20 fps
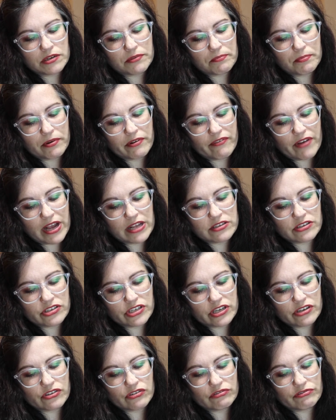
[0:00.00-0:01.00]
provides a
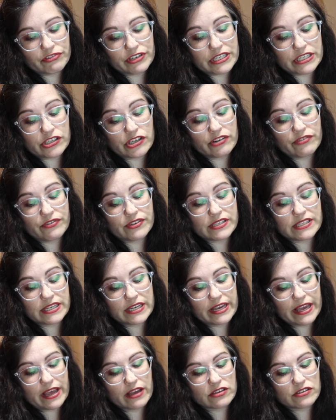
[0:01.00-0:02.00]
gentle
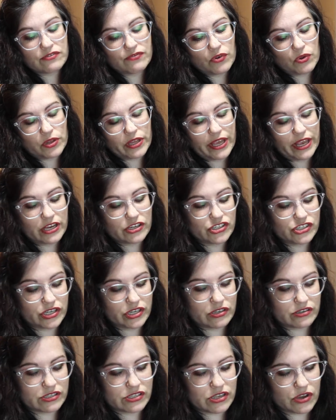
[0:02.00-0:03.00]
resurfacing
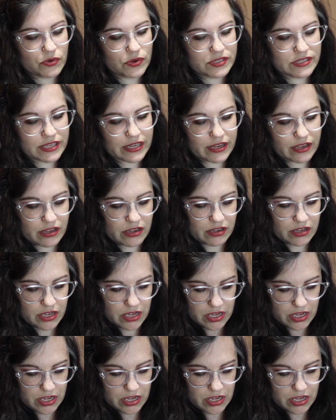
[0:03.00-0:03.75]
exfoliation. So it's like a,